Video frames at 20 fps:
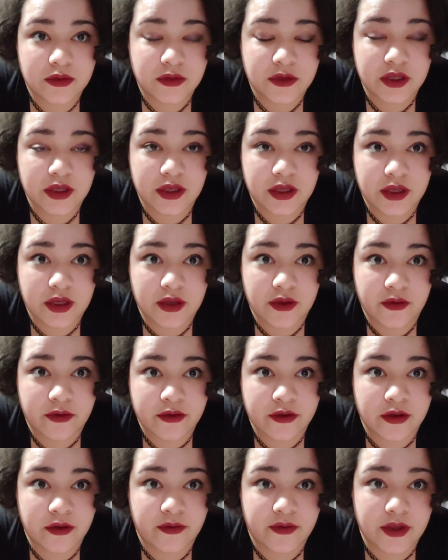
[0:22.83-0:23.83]
Thank you
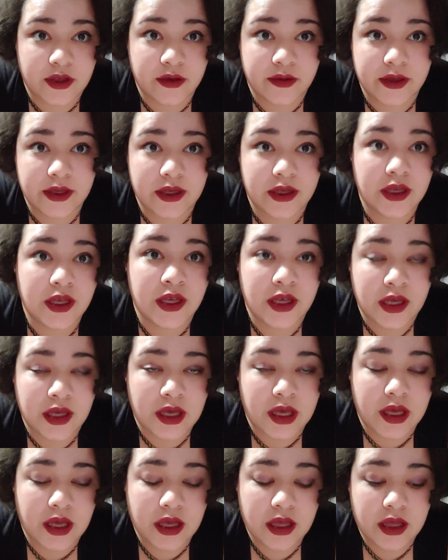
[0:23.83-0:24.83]
for viewing,
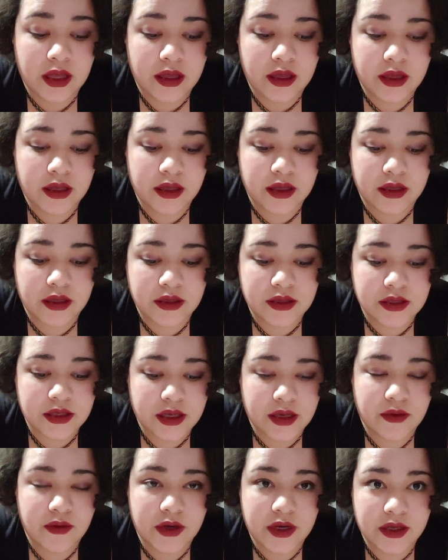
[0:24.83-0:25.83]
and
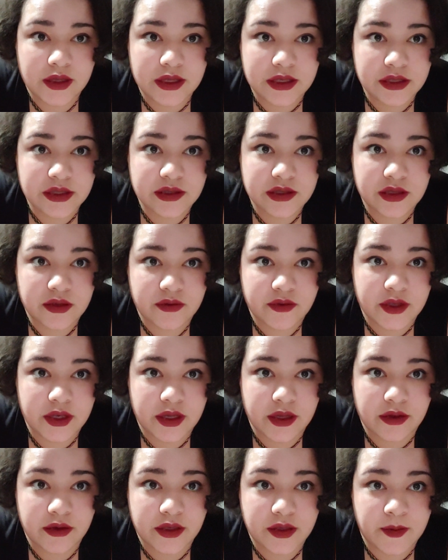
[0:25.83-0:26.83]
I wanted this
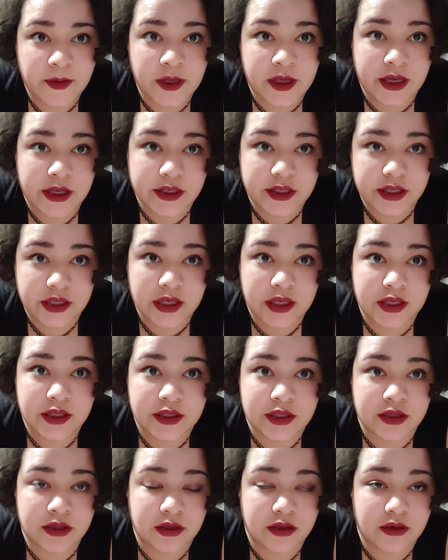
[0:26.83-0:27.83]
video to be
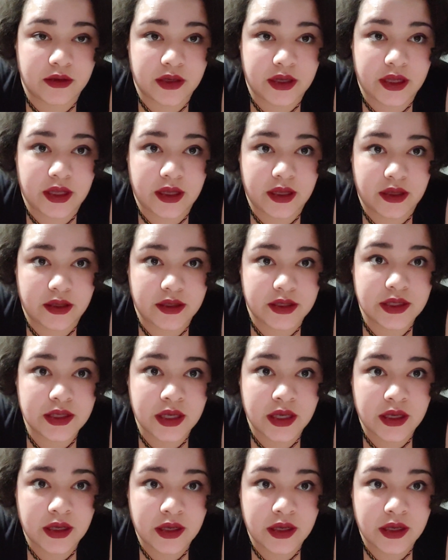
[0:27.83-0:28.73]
educational and